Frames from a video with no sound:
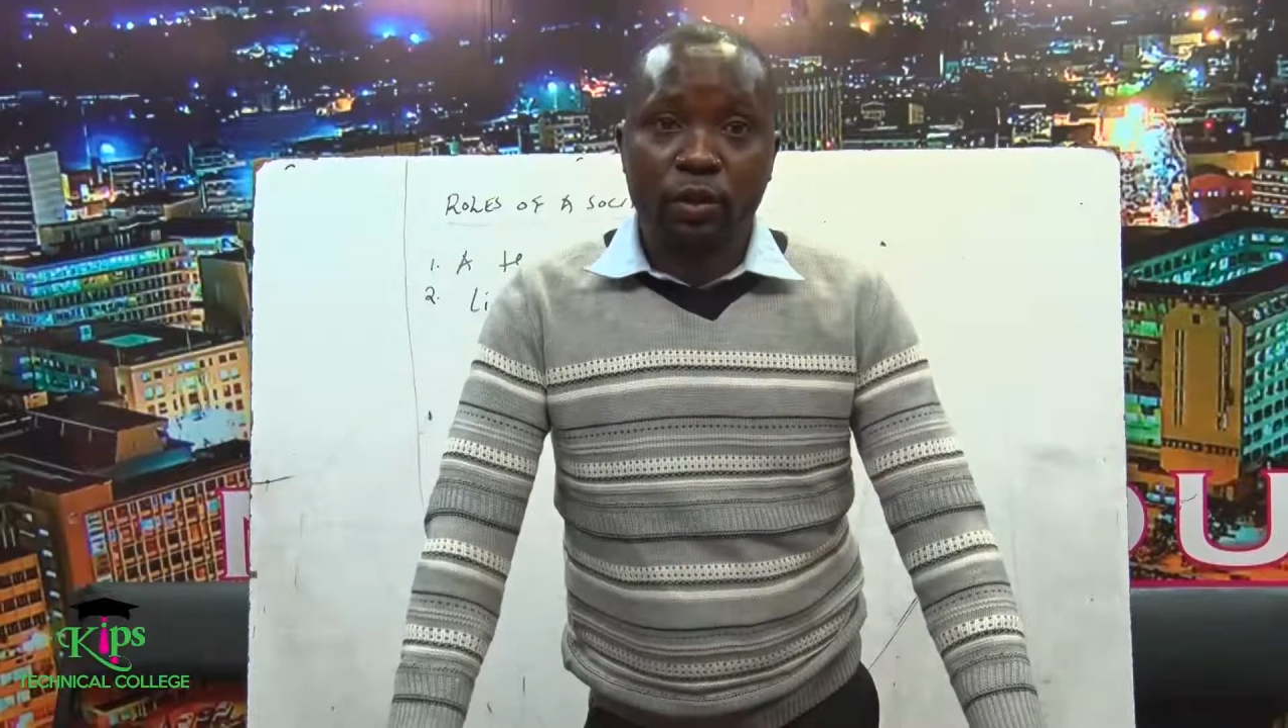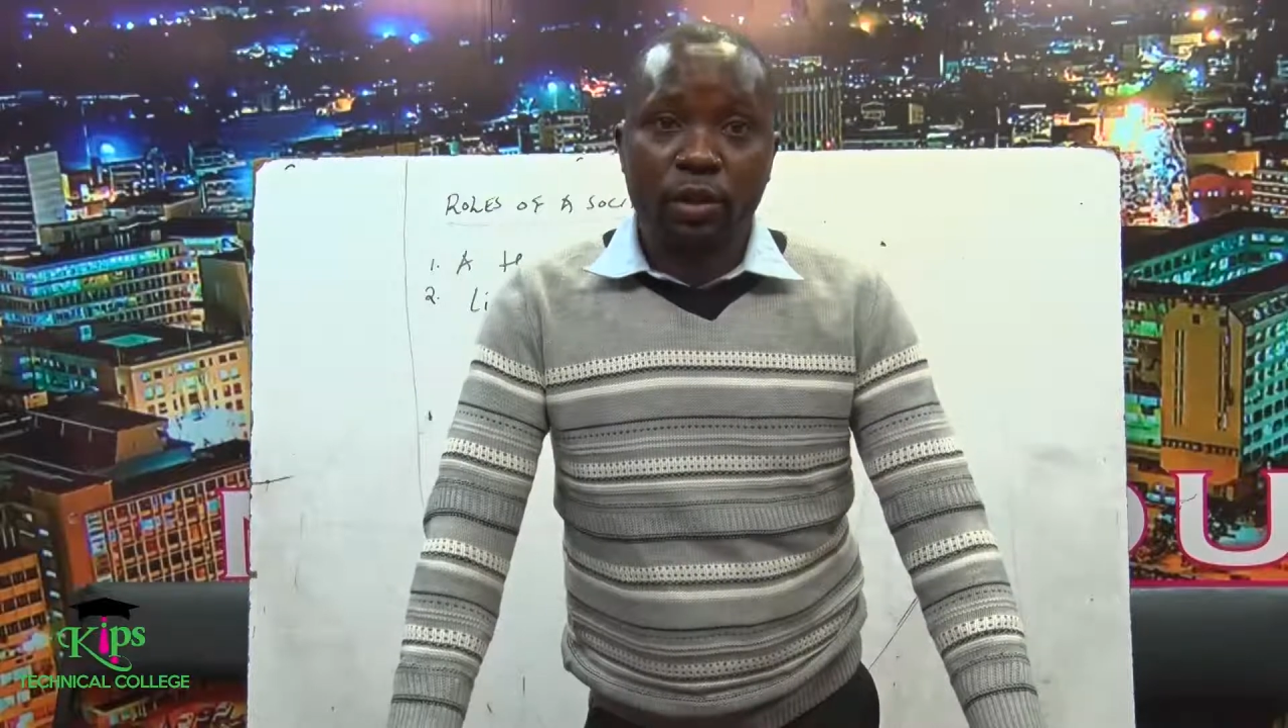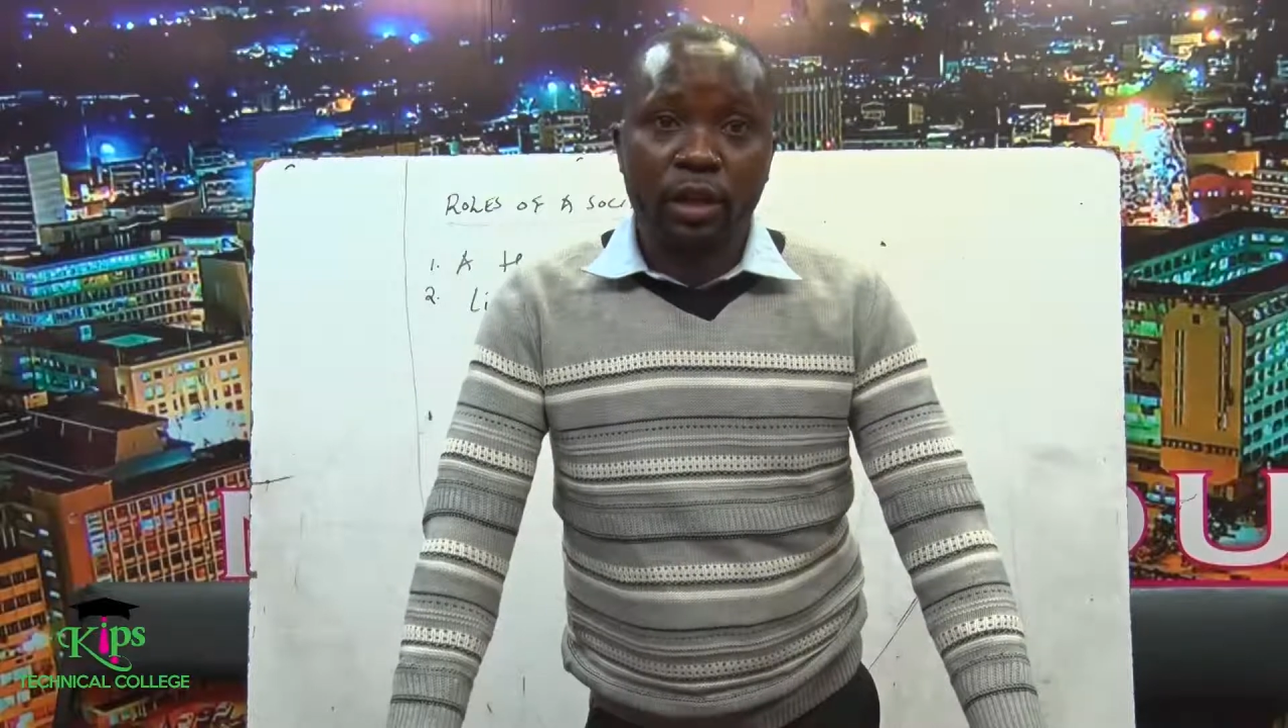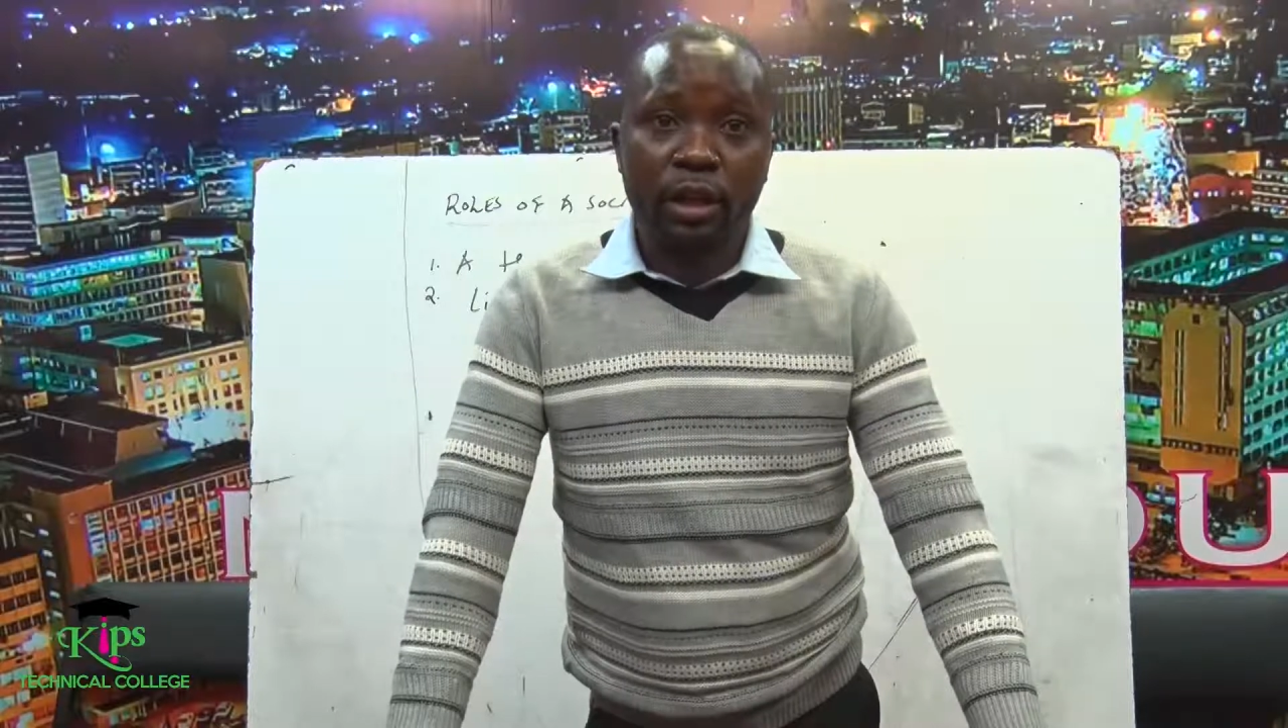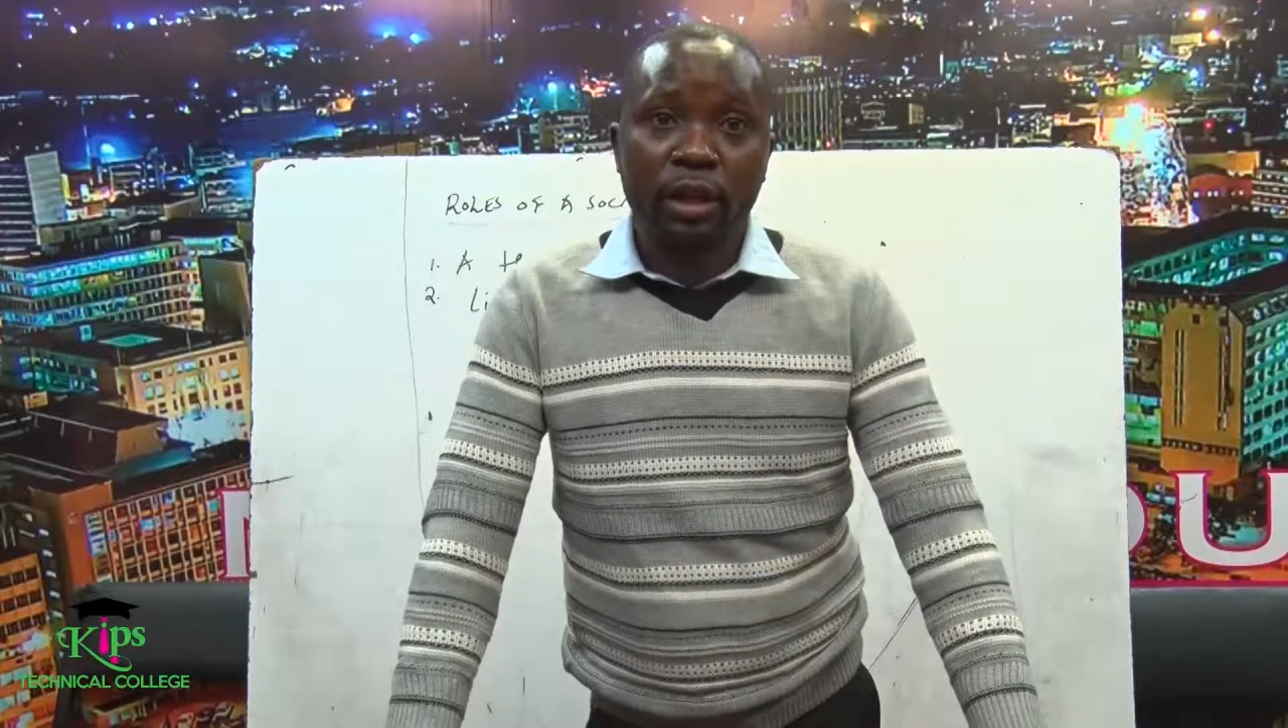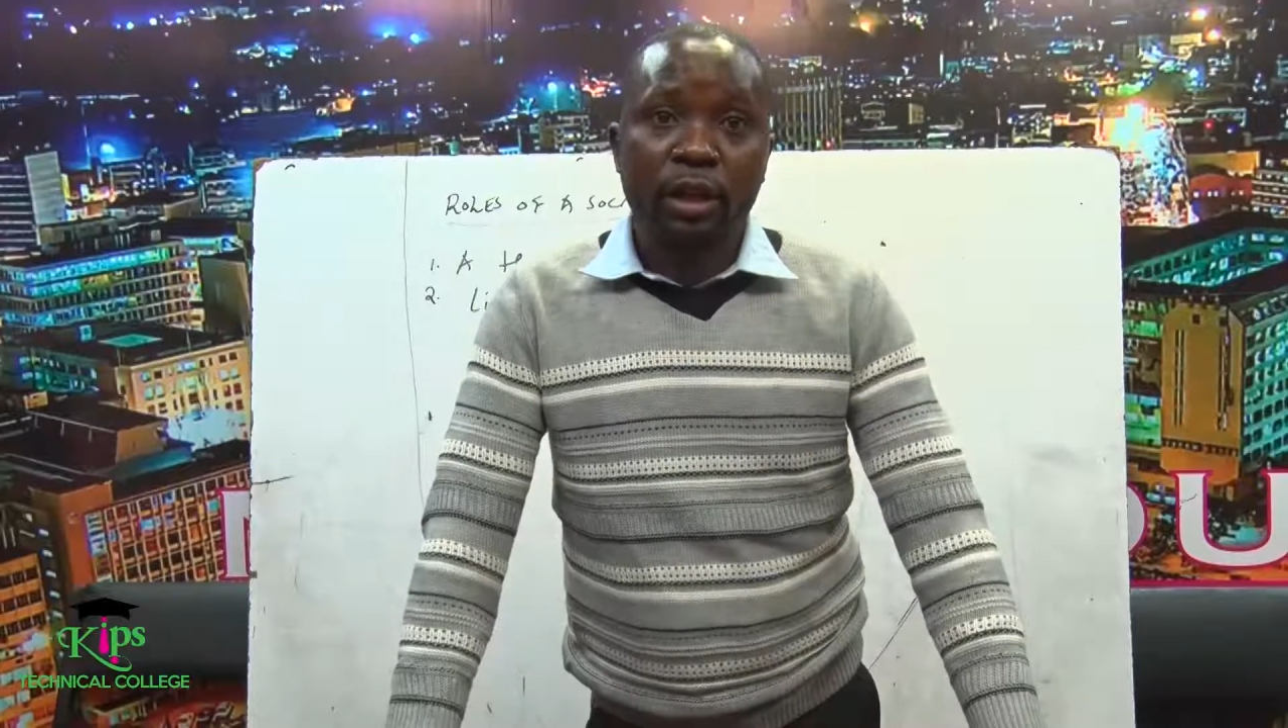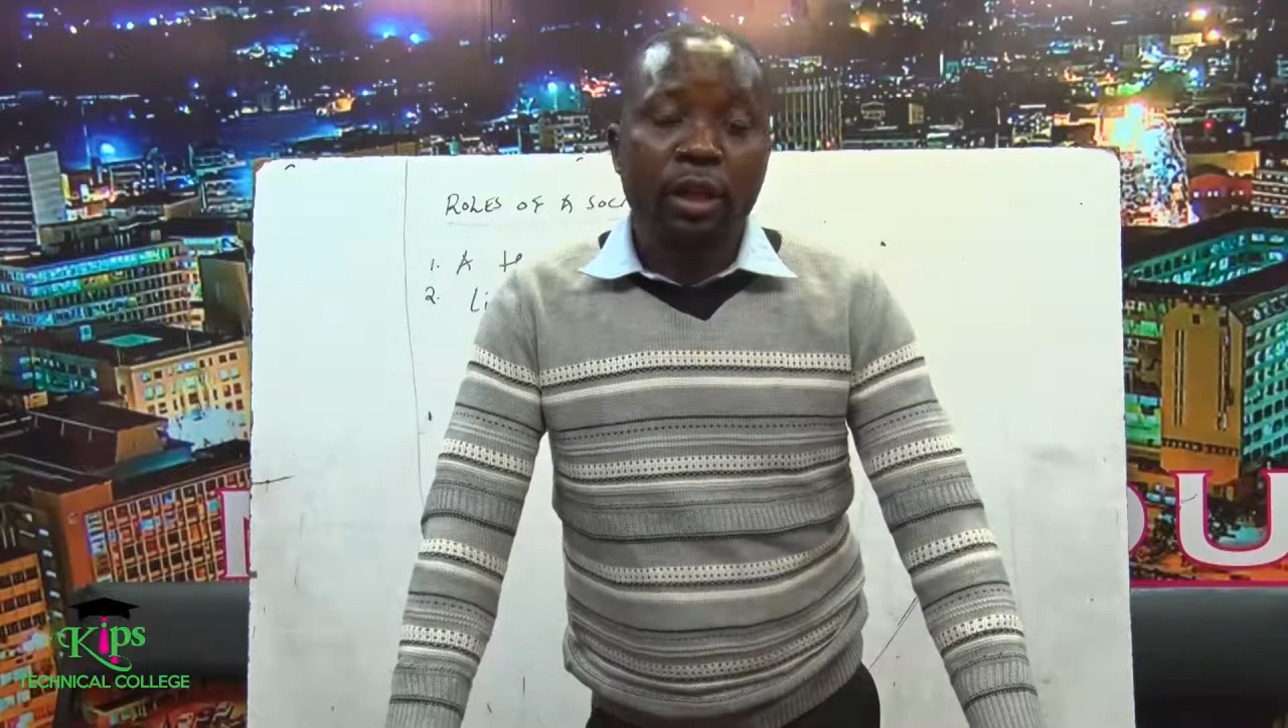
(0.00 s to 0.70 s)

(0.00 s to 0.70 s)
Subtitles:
within